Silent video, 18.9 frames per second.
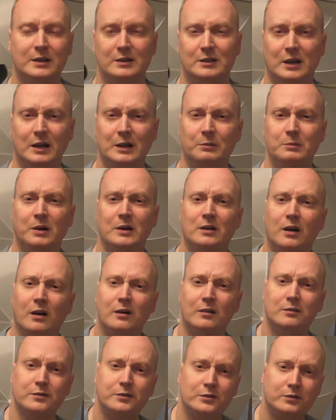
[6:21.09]
A
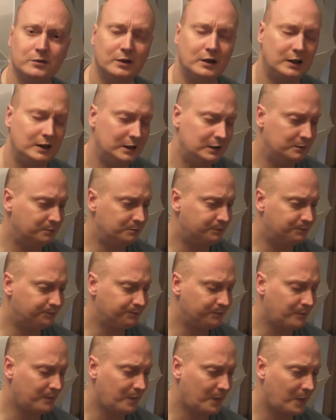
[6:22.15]
lot of
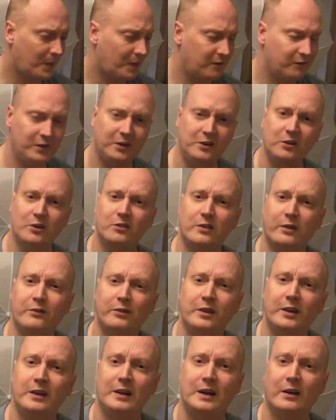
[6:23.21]
videos I've
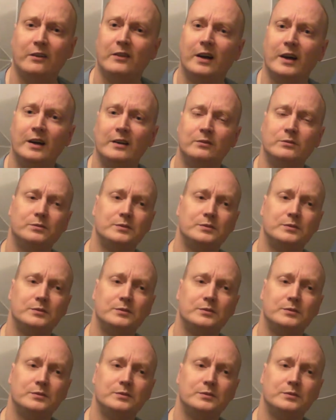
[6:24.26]
seen out there,